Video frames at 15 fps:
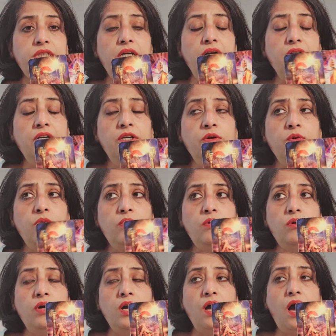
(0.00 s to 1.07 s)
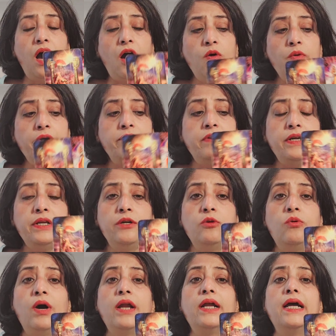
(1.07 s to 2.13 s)
However,
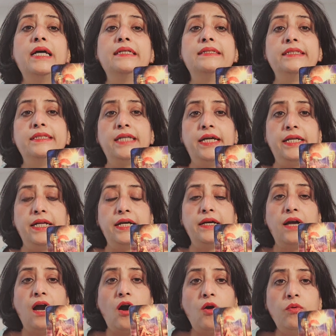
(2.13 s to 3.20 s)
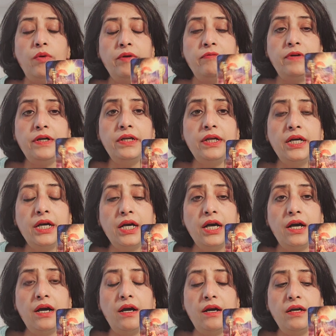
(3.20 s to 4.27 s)
you are hesitating. However,
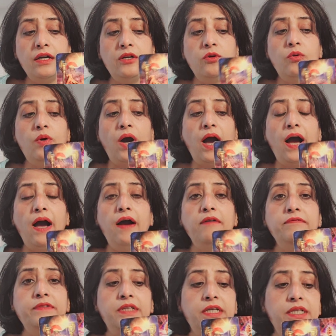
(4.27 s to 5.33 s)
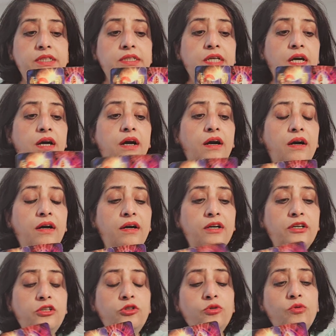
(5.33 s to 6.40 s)
you have these
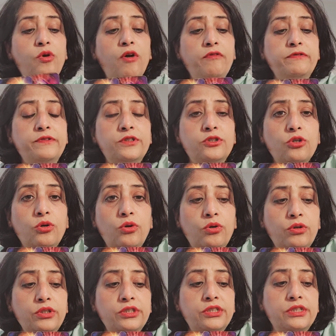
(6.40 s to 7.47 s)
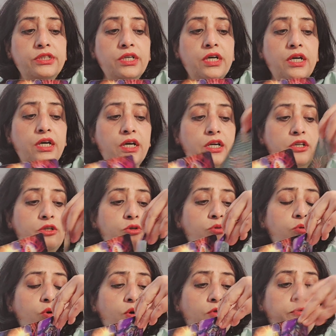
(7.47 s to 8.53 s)
Two of Swords,
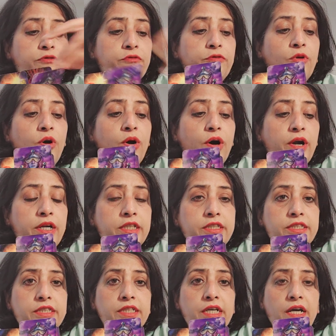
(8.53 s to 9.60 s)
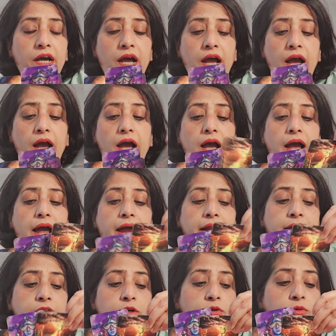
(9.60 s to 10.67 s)
Two of Wands,
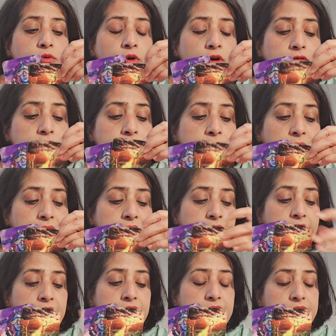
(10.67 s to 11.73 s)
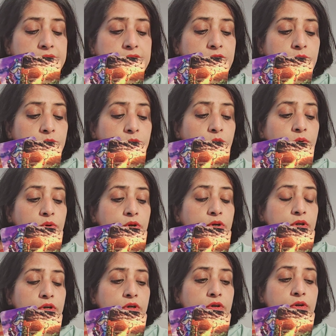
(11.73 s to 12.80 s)
and Two of Pentacles. You
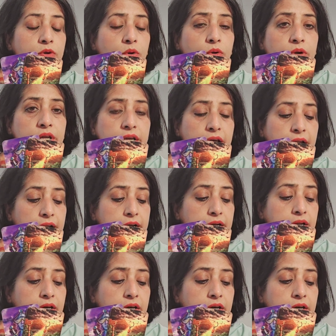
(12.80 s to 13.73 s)
don't know yet.